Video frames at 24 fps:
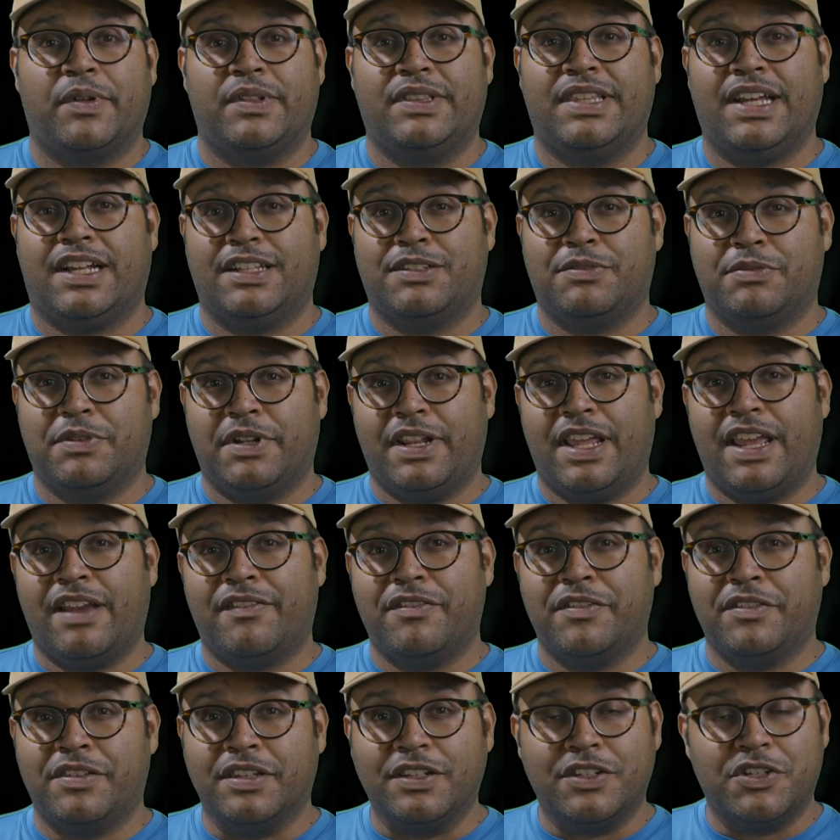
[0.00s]
but that's when
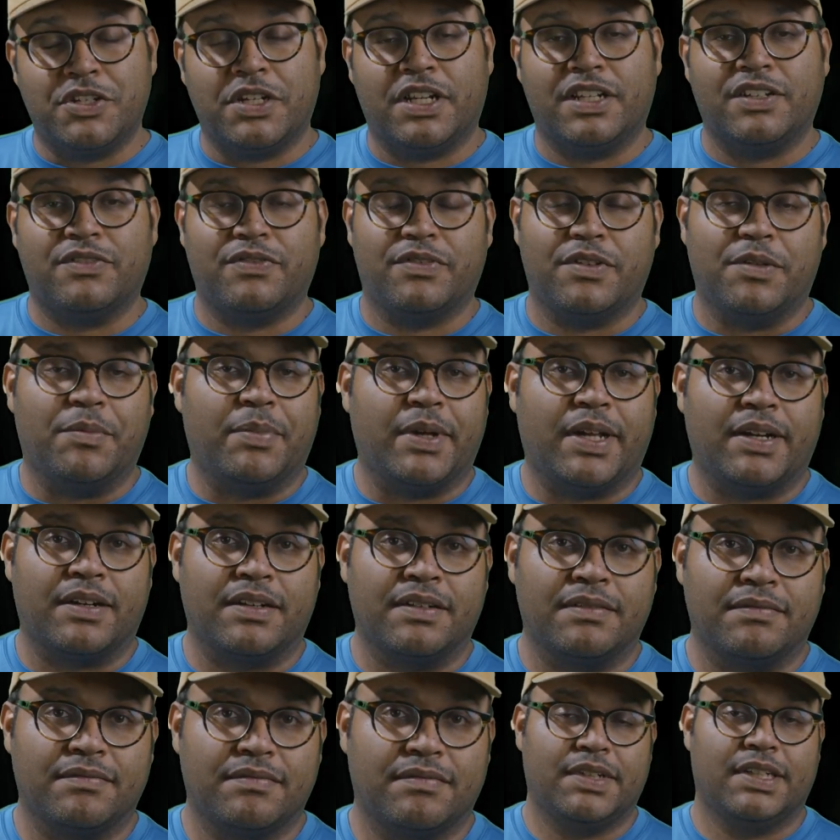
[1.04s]
everything changed for the
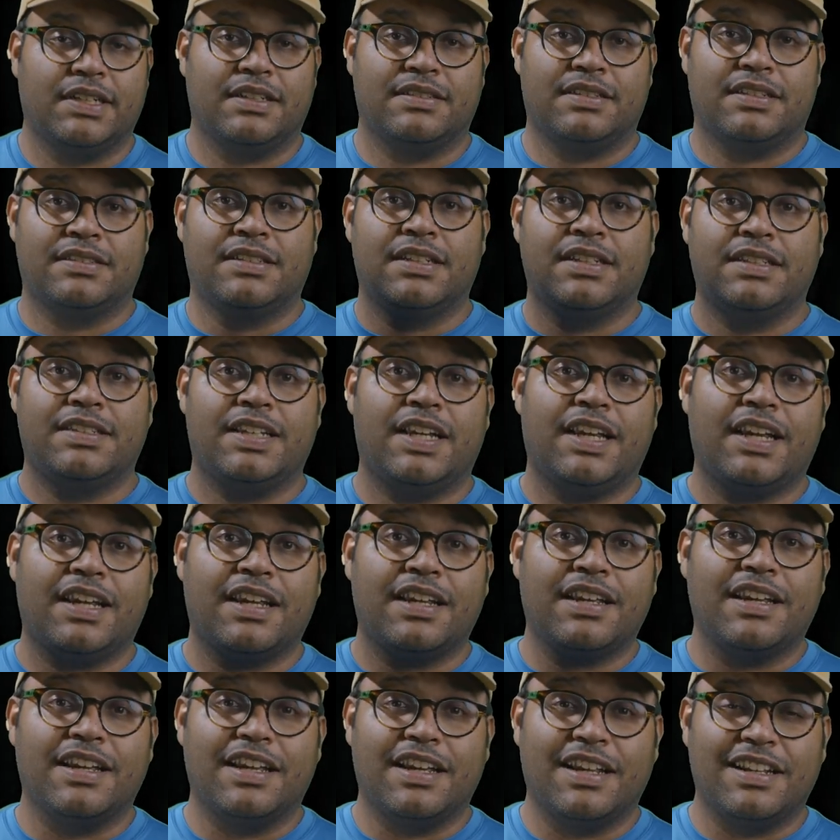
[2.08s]
better. Because as they
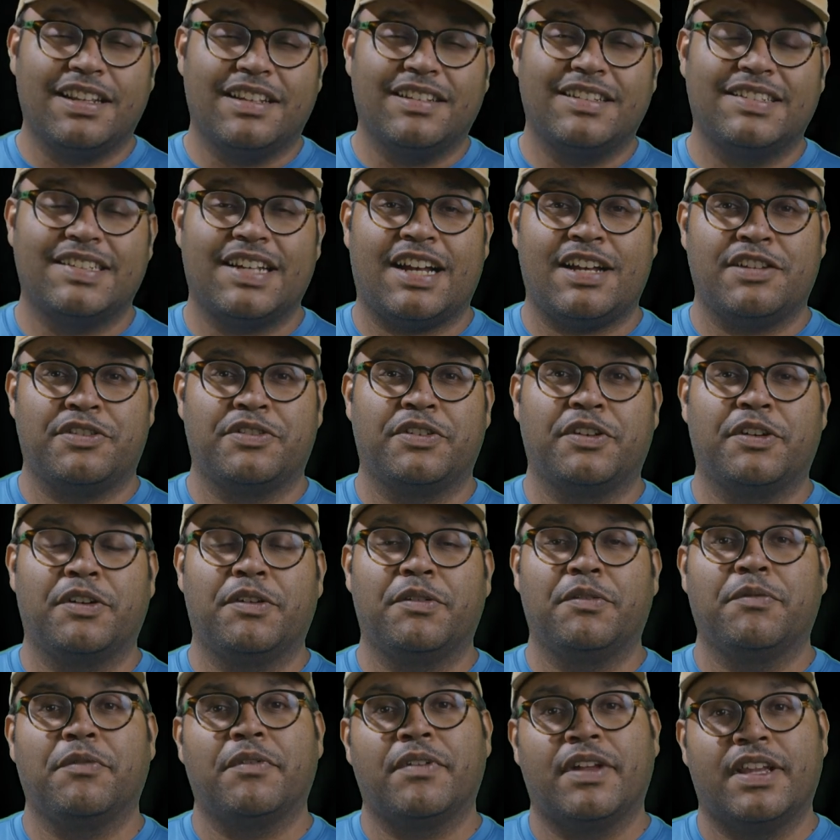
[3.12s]
say, in
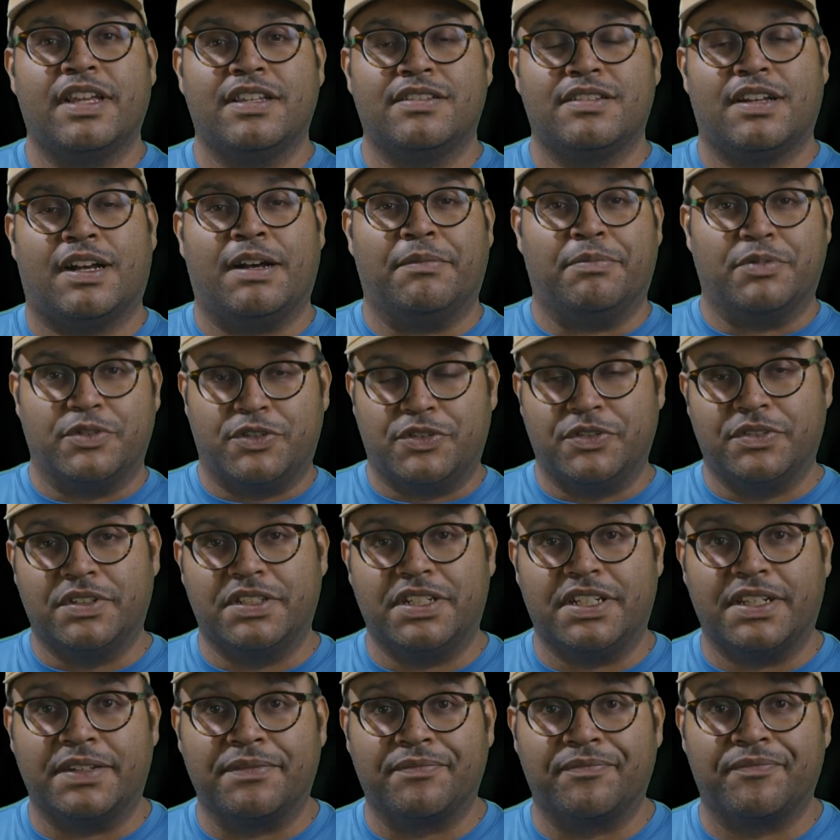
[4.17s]
disaster is
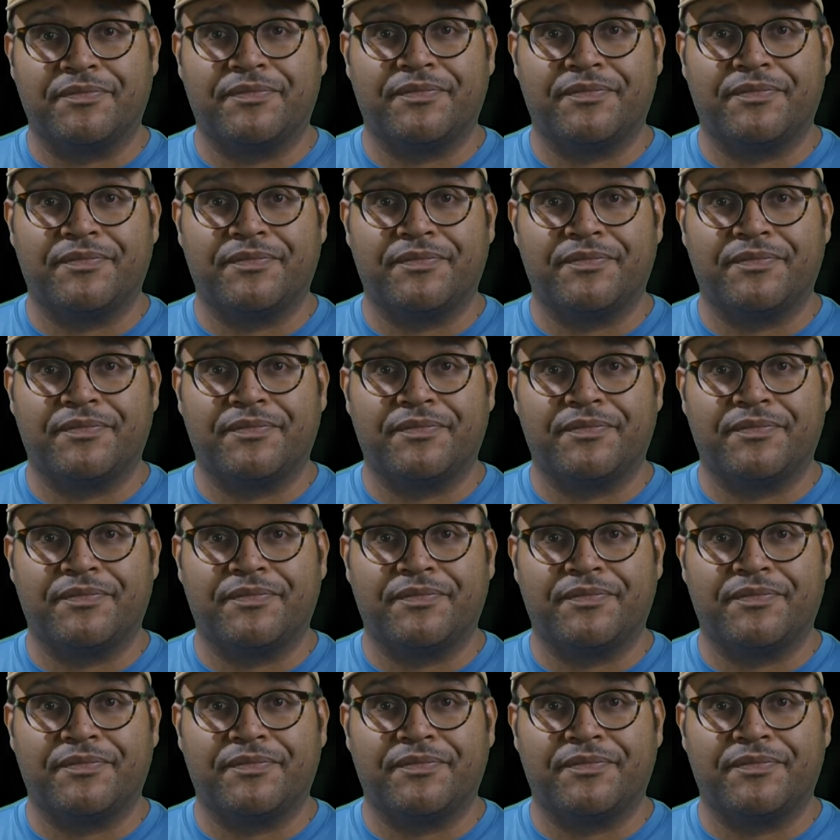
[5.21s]
opportunity.